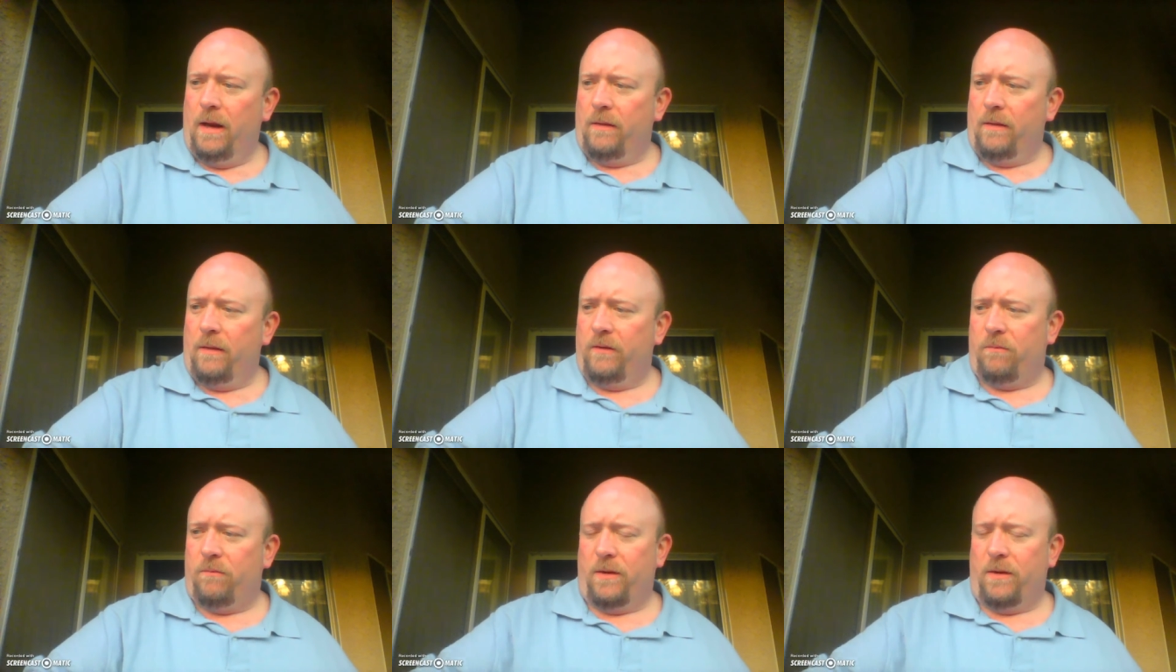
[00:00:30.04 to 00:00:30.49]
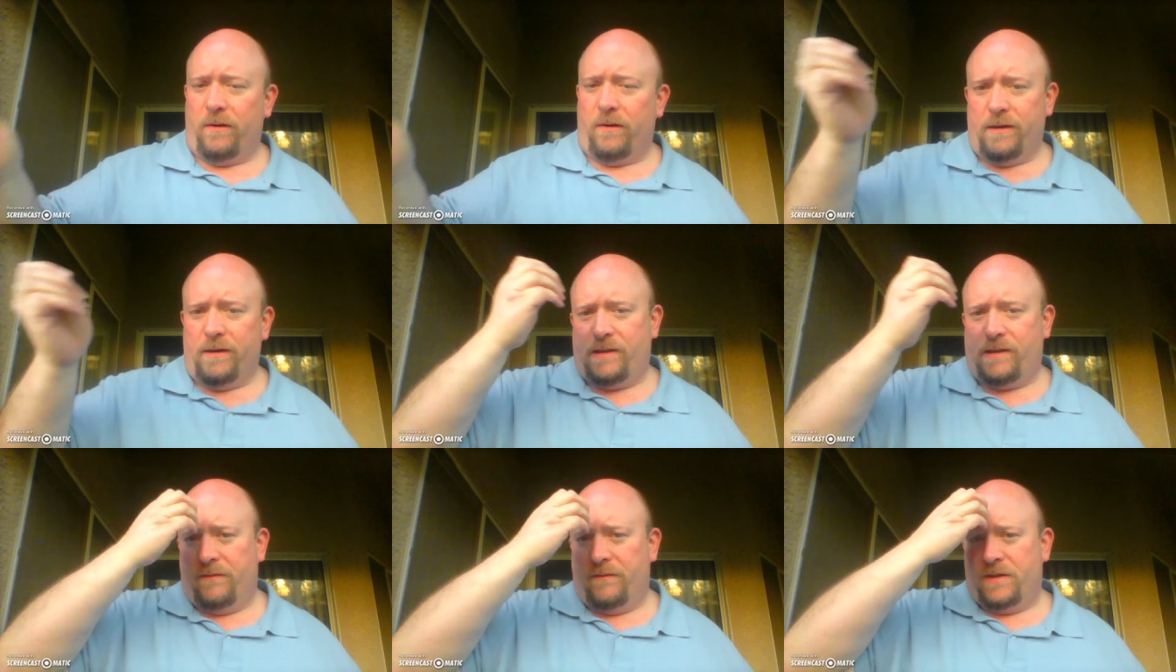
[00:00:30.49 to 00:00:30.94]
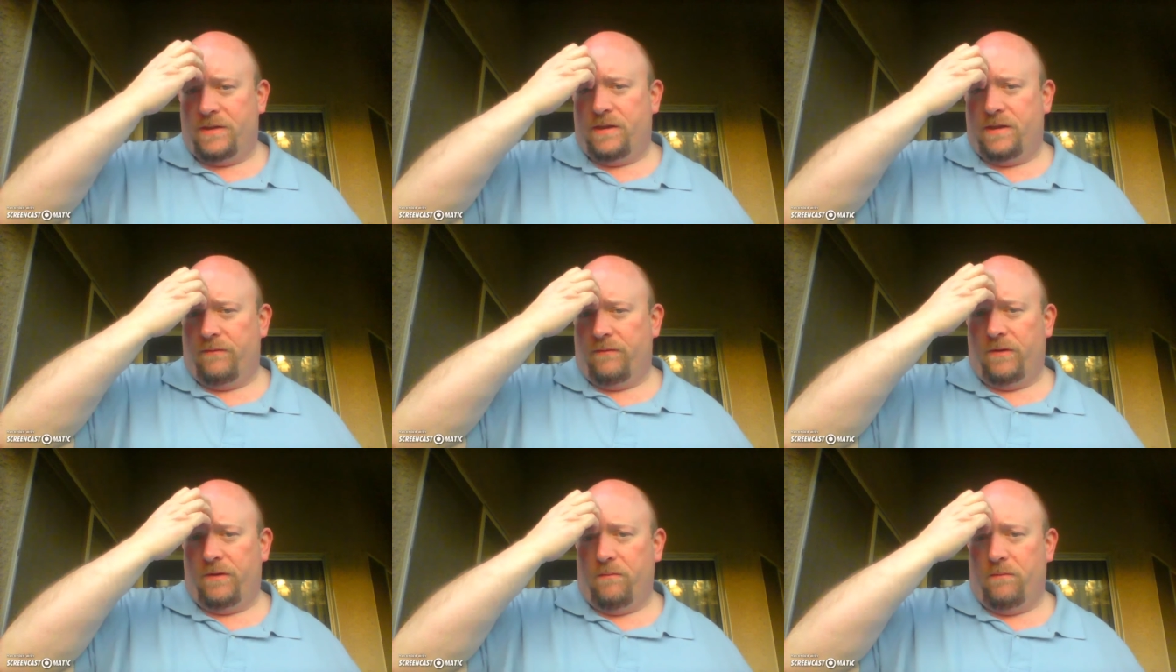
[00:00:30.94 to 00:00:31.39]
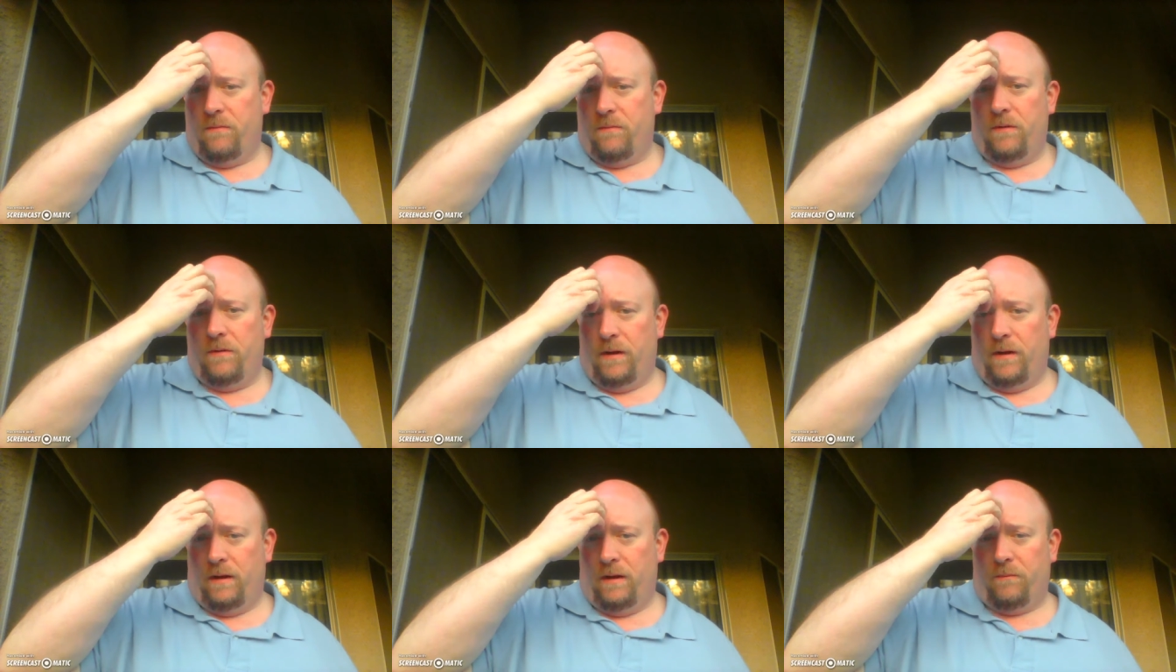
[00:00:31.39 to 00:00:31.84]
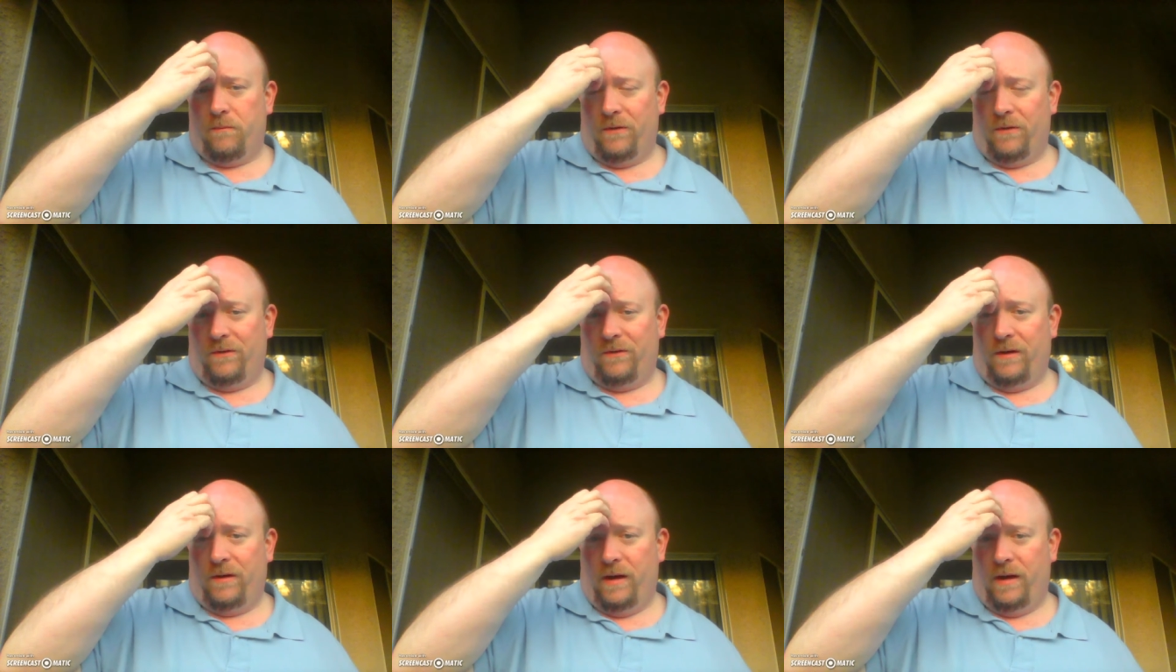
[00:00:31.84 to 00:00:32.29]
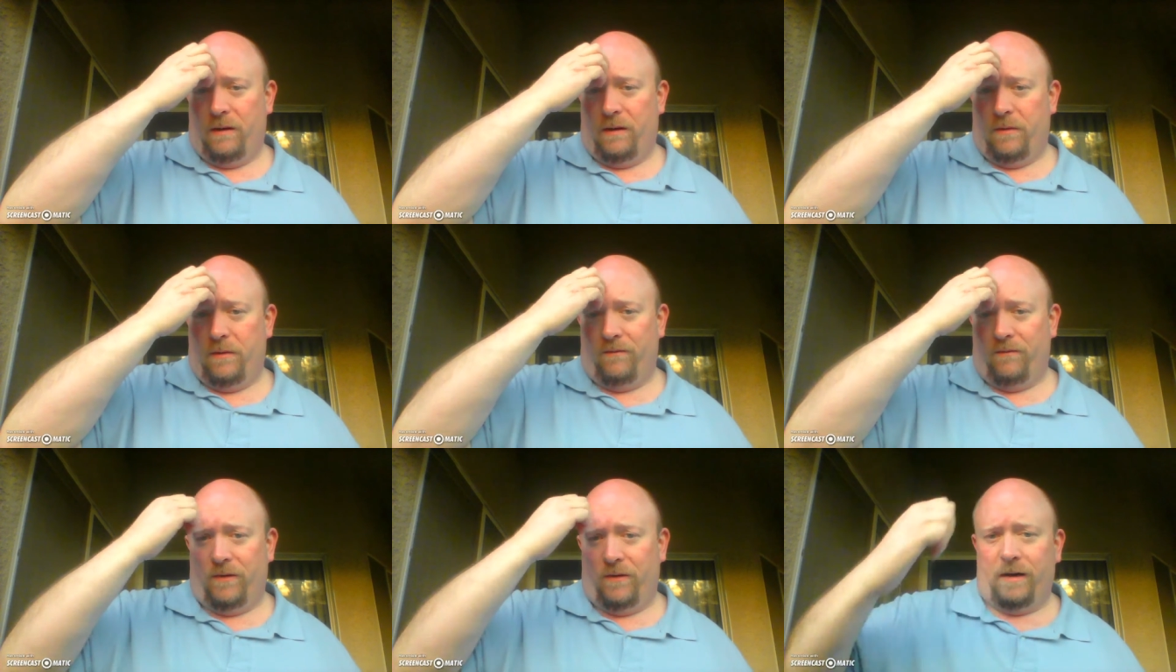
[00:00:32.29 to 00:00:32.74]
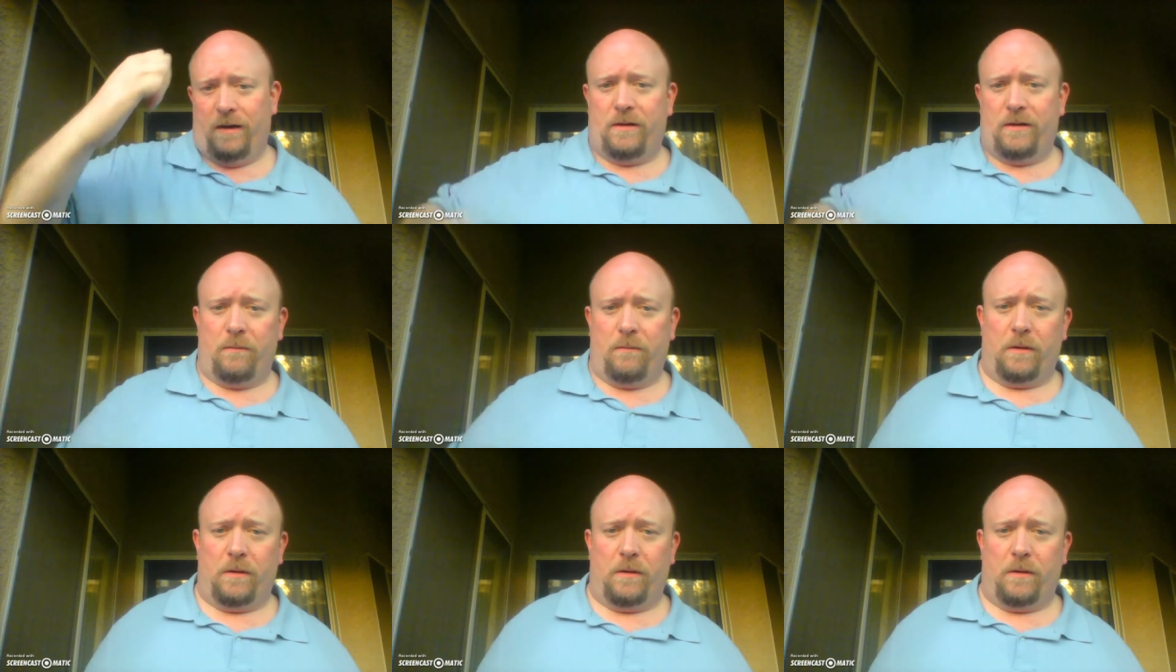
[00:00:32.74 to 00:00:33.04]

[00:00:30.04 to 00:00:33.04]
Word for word: this beer does have a 7% ABV.